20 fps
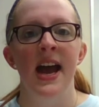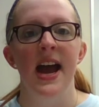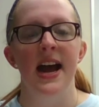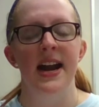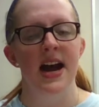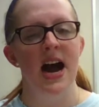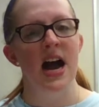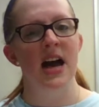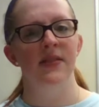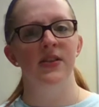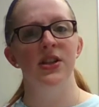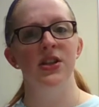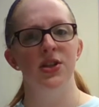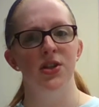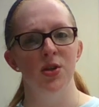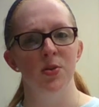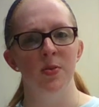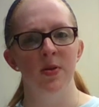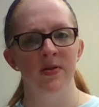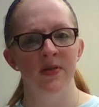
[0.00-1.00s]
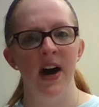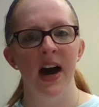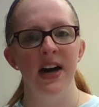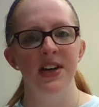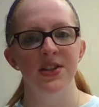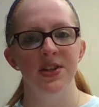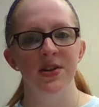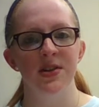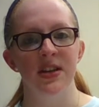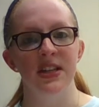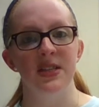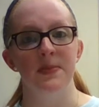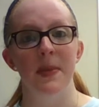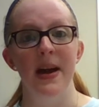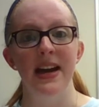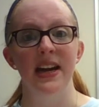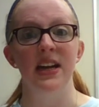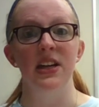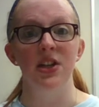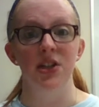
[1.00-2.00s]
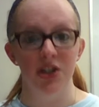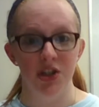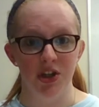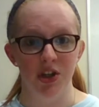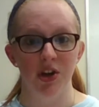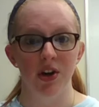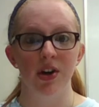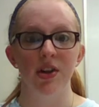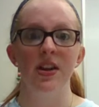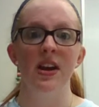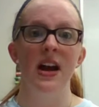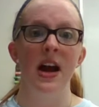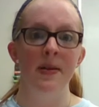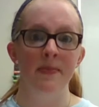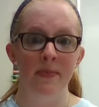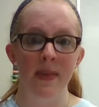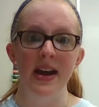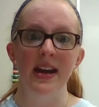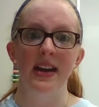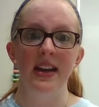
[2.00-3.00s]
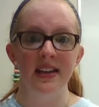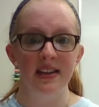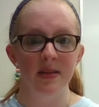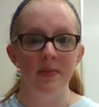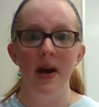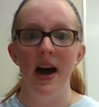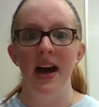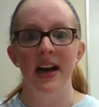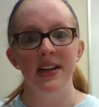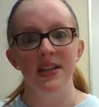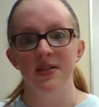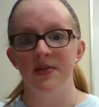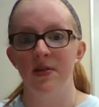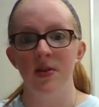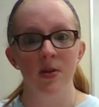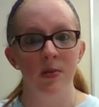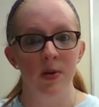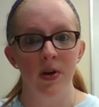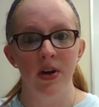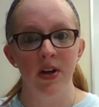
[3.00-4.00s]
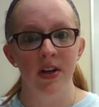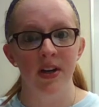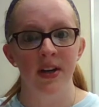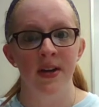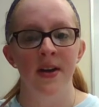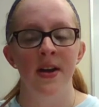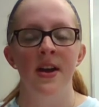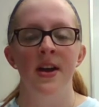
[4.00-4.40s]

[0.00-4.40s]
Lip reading: and I have a supervisor that's making sure that I'm making the binds for the book.